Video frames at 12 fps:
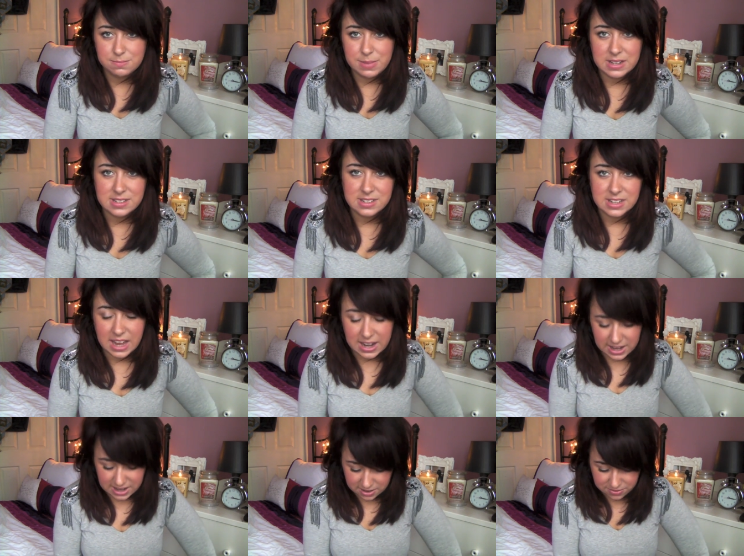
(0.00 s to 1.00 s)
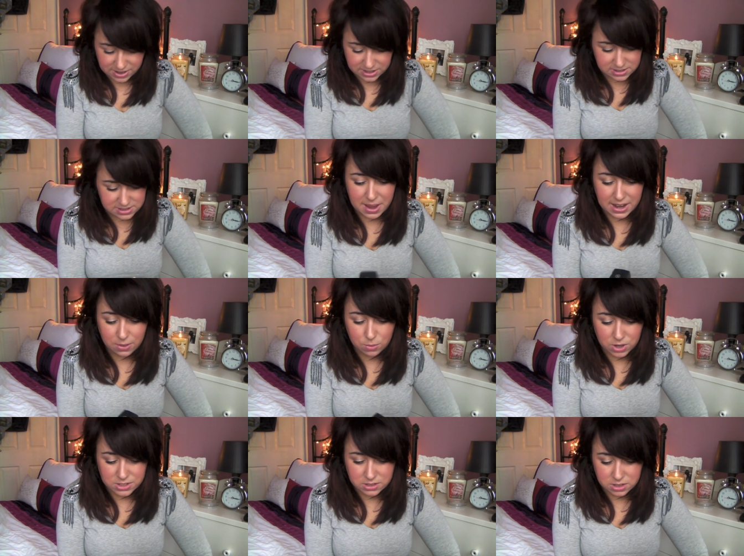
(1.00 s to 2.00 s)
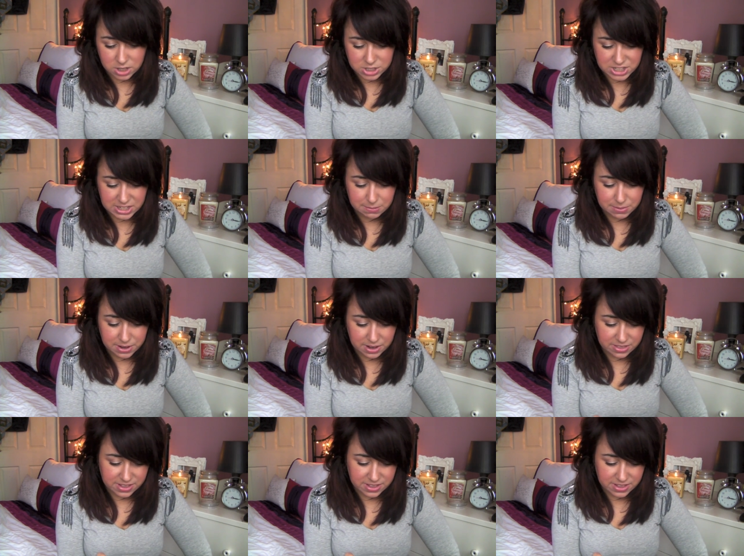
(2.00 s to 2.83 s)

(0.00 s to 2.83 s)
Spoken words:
better to get it in advance, and it was a lot cheaper.